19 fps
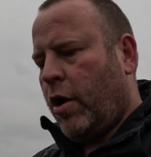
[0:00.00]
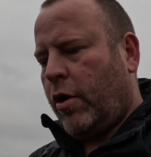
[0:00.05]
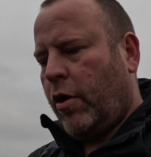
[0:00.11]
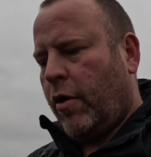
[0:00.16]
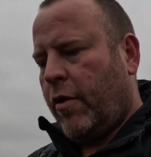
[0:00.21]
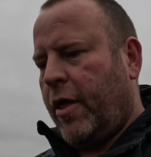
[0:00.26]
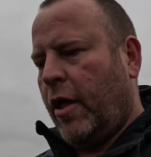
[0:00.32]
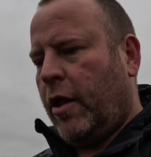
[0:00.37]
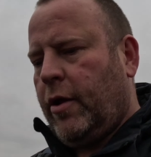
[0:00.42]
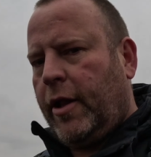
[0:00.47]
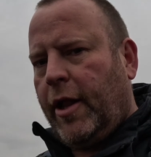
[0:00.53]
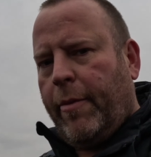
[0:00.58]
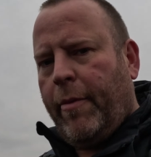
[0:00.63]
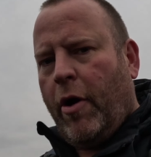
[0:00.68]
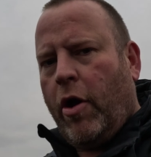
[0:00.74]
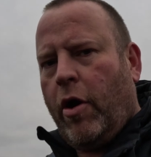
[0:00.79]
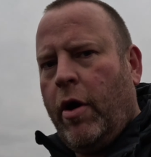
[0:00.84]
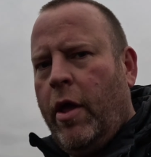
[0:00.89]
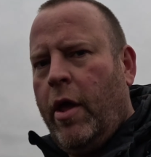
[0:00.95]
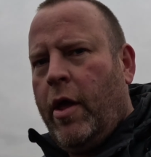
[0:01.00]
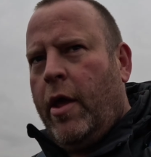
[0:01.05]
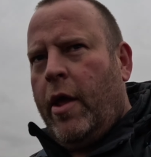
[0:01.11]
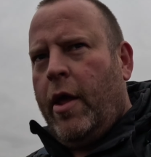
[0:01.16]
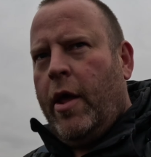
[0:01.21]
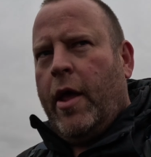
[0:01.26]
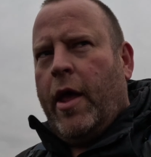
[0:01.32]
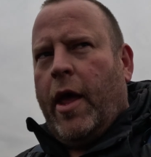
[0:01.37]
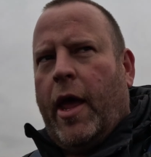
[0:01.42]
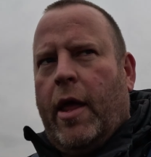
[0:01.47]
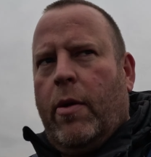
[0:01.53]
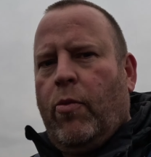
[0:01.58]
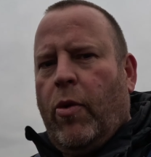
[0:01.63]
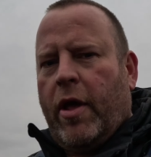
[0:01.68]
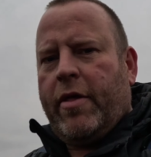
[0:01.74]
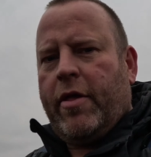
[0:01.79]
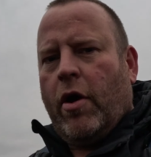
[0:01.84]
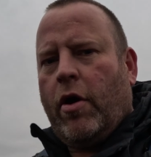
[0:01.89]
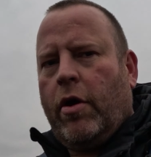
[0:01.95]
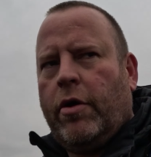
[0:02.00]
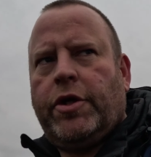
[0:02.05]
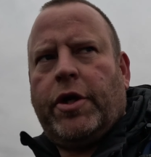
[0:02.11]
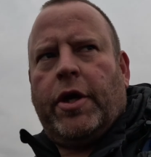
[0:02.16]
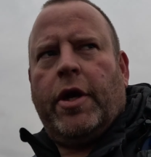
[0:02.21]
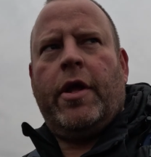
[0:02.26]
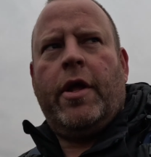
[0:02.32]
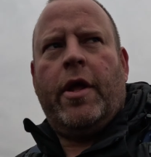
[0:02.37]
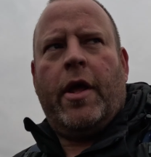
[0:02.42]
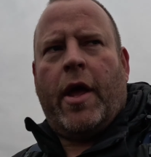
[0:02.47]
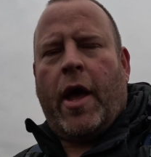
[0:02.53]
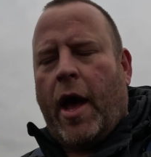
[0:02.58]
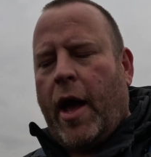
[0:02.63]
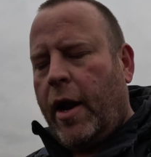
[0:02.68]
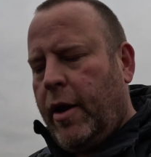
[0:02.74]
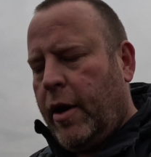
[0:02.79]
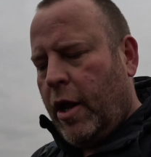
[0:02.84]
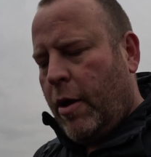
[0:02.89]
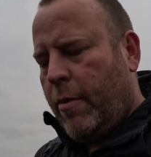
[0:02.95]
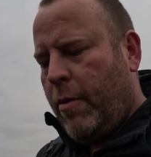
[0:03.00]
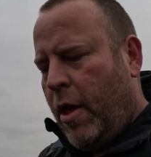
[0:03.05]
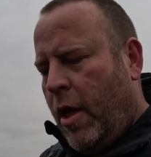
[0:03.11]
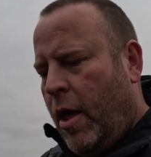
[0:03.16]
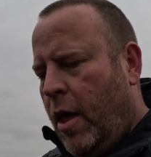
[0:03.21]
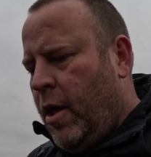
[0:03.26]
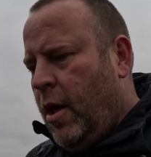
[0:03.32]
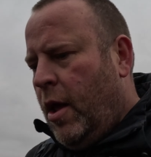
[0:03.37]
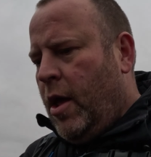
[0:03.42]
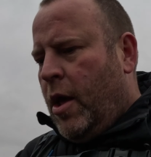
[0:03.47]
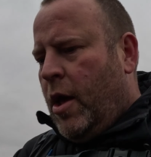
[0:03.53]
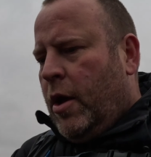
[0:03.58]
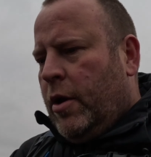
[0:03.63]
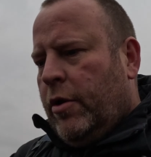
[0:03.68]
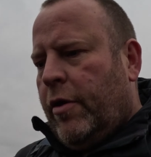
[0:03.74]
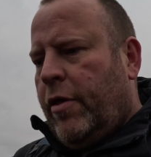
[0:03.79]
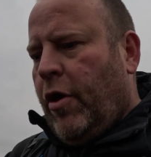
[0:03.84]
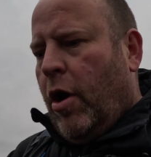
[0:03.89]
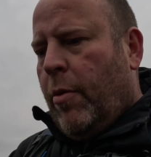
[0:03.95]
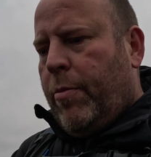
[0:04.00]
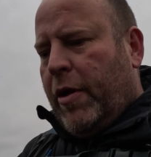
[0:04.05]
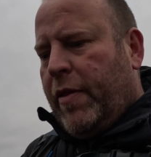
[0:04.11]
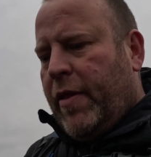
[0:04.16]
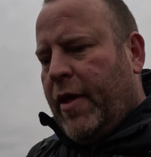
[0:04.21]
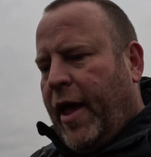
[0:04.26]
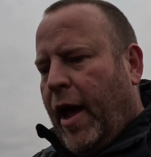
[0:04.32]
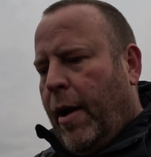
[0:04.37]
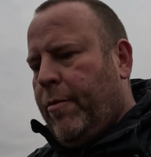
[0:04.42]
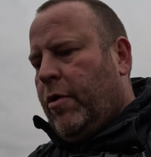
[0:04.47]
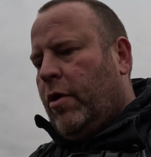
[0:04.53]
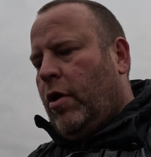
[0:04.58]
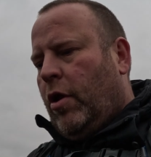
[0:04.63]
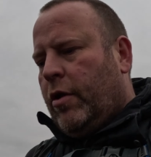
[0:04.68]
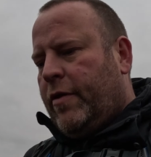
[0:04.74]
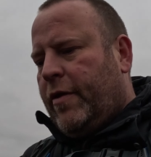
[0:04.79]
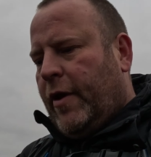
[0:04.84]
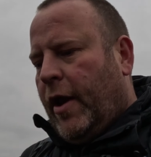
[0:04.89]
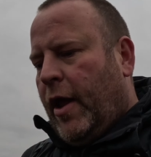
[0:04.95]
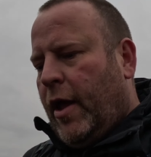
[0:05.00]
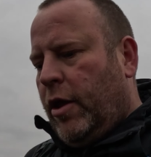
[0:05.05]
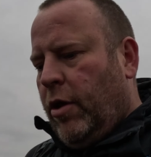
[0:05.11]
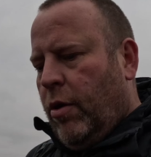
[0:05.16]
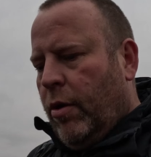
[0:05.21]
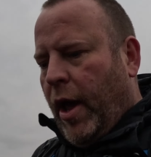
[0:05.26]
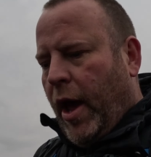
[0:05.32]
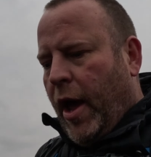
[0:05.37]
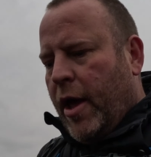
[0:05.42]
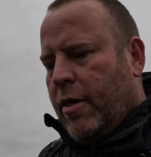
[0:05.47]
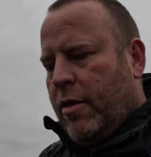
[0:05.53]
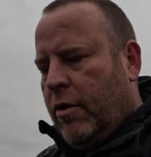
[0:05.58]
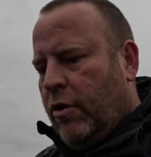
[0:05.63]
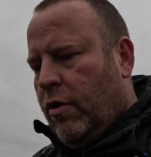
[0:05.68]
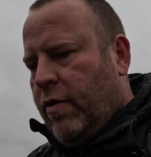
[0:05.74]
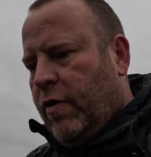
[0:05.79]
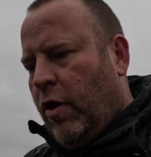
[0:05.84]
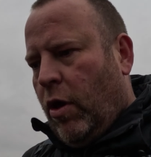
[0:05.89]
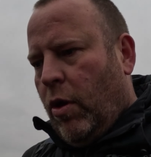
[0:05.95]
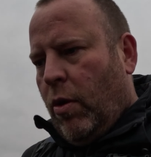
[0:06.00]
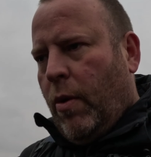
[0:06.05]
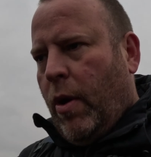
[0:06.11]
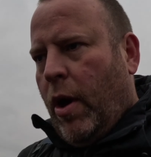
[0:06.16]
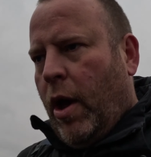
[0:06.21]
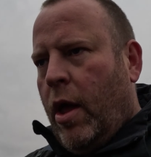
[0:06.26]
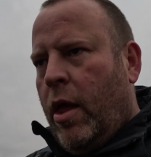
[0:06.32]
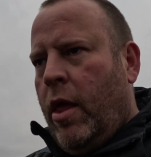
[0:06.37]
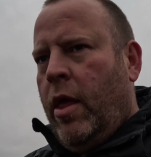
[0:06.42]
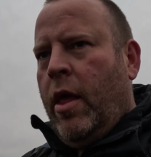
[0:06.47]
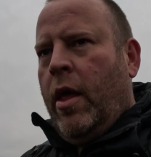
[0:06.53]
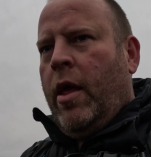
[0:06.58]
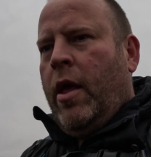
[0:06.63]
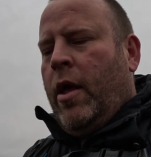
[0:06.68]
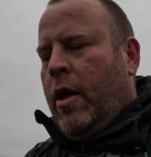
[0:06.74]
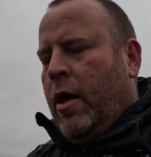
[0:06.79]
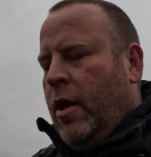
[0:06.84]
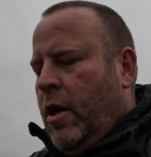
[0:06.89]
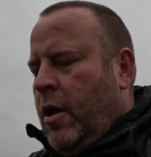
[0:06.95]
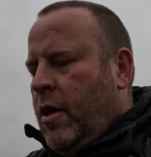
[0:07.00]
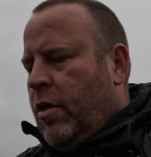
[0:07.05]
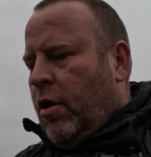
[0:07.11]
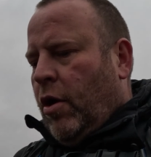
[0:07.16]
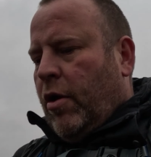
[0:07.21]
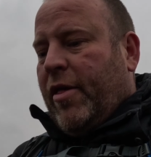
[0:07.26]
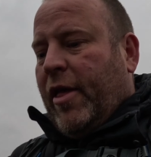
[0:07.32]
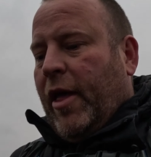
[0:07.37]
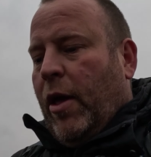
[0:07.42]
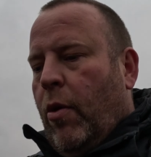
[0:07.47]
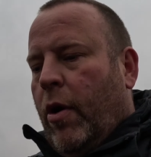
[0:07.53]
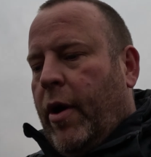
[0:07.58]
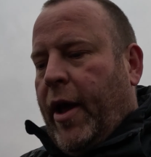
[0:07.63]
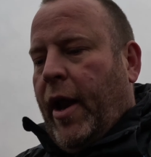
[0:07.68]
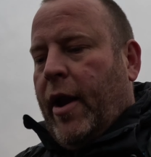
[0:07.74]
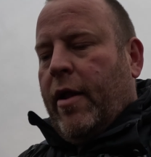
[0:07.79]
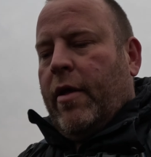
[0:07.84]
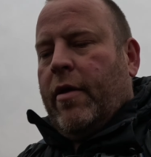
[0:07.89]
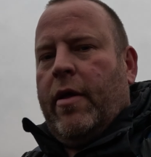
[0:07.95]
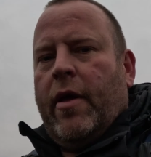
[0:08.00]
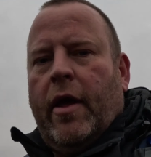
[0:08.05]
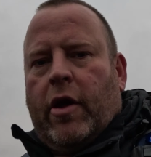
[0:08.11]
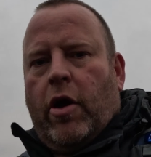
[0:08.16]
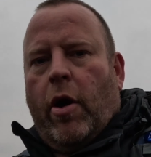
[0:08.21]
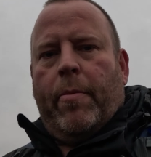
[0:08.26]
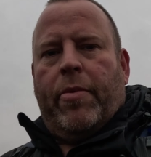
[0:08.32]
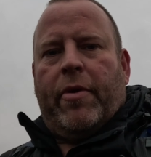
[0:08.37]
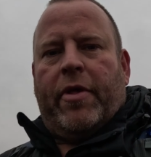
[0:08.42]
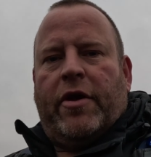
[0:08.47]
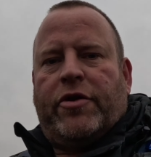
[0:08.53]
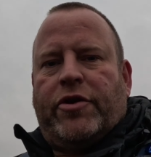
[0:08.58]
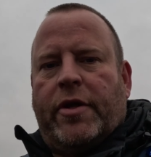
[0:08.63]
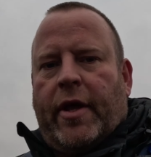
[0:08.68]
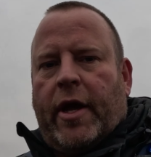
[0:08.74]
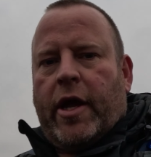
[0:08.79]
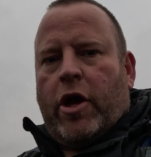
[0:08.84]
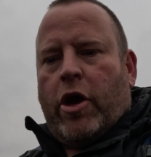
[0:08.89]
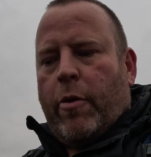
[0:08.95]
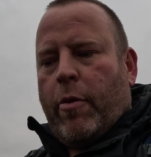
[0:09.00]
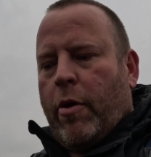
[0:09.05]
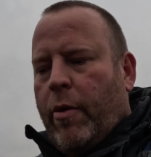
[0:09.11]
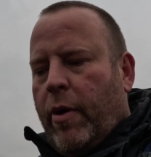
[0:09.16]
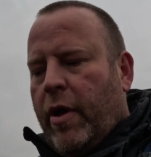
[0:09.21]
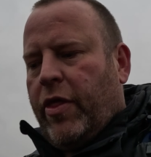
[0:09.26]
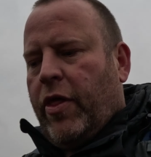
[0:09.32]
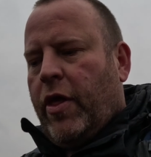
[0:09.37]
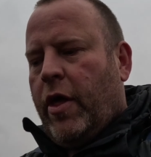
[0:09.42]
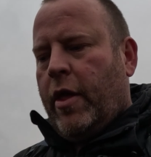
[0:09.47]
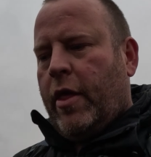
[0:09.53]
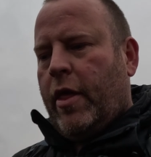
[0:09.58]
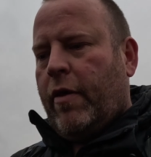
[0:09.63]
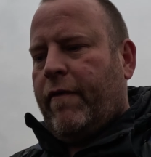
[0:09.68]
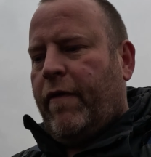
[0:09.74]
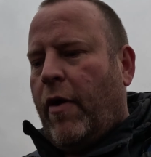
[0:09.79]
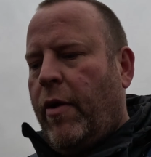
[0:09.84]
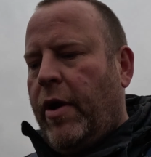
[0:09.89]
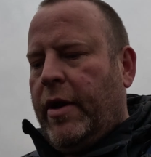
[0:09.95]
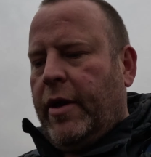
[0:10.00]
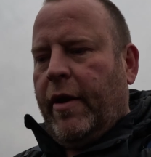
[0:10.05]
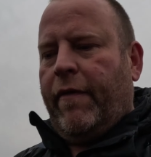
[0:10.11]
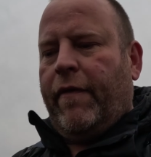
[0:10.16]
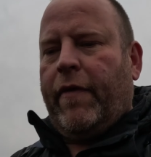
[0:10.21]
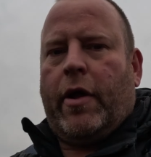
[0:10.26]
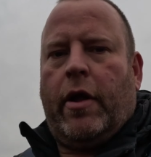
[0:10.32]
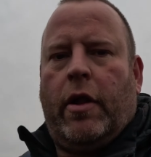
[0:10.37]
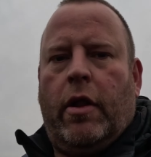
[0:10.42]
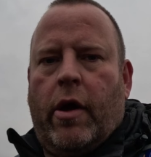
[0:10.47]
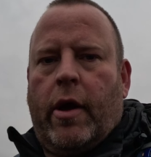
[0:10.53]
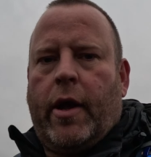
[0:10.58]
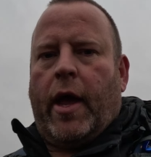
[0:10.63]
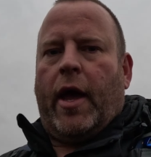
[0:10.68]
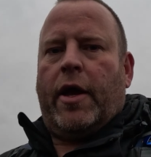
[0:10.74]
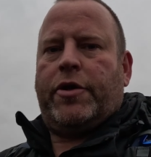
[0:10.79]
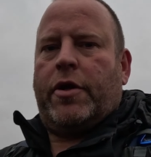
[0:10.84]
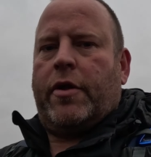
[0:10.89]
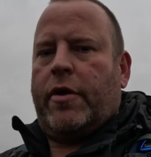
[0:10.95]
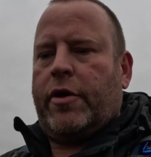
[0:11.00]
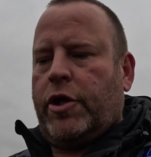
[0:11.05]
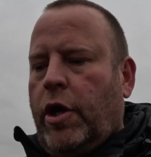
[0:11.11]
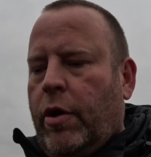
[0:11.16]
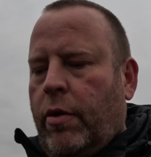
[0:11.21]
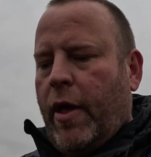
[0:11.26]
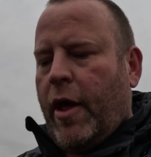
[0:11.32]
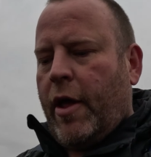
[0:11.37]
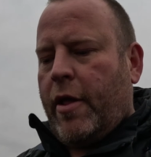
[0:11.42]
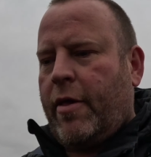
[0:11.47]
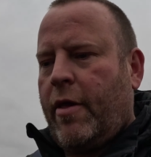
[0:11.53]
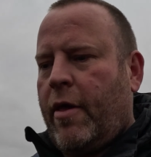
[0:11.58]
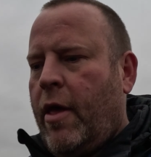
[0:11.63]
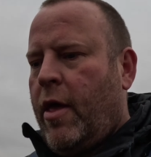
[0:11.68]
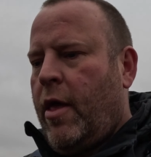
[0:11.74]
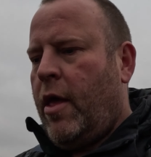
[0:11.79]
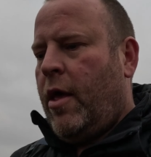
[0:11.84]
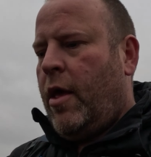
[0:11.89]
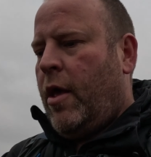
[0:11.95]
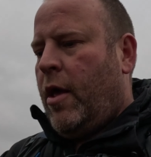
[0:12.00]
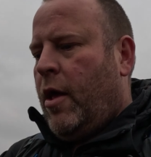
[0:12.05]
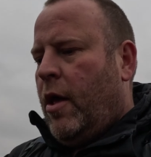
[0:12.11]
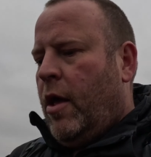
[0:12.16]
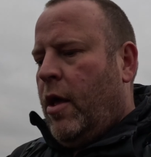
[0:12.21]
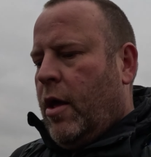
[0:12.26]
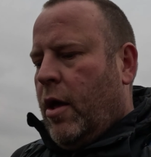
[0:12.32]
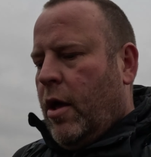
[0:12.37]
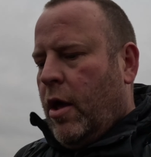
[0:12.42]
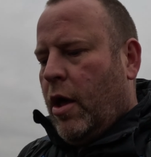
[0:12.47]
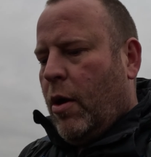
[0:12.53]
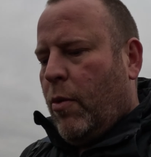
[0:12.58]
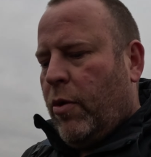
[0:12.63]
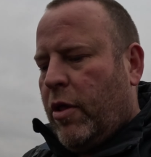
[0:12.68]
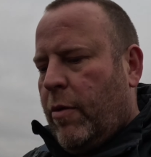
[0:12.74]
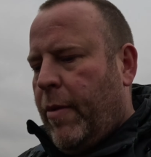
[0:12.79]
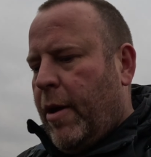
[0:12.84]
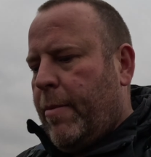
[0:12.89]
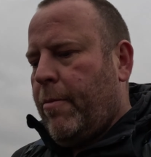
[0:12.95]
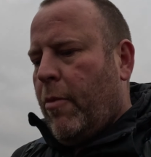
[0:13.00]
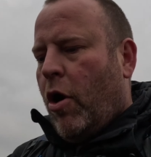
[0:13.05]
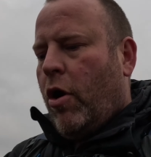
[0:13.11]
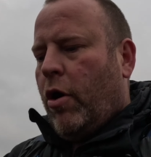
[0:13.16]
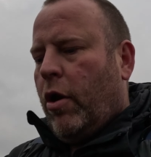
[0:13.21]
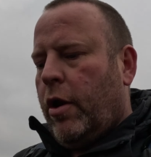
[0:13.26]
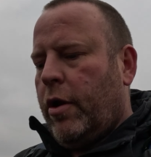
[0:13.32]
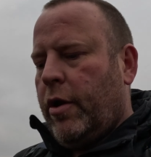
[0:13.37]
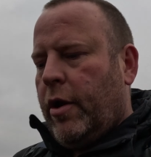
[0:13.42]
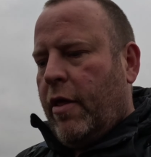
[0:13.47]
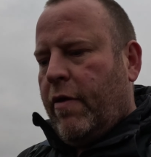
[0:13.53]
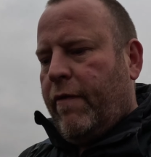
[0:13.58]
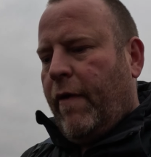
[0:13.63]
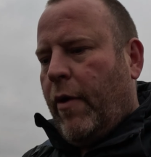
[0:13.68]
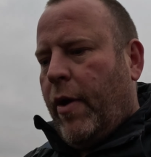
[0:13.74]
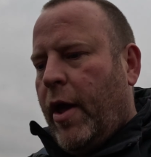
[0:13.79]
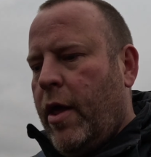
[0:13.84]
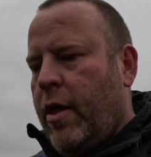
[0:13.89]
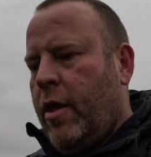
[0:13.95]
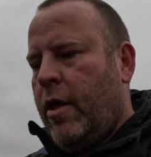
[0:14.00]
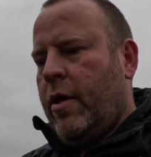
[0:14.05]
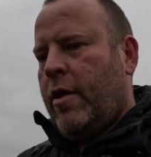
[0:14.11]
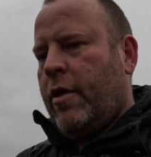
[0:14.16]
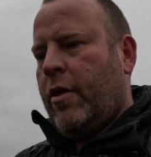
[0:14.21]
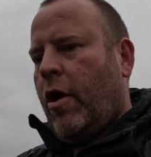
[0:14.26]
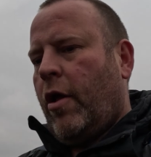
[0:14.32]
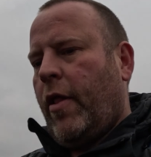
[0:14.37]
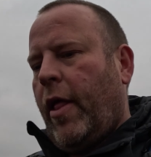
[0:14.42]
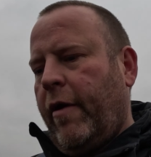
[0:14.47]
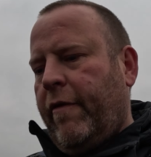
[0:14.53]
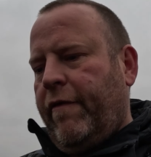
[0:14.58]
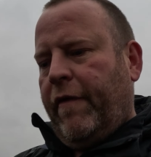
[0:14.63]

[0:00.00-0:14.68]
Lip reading: across Ilkley Moor in West Yorkshire, and just thought I'd bring the camera along today and you guys just to sort of see what kind of compositions I can come up with. It's a very difficult location to shoot this, with it being moorland. It's very sort of like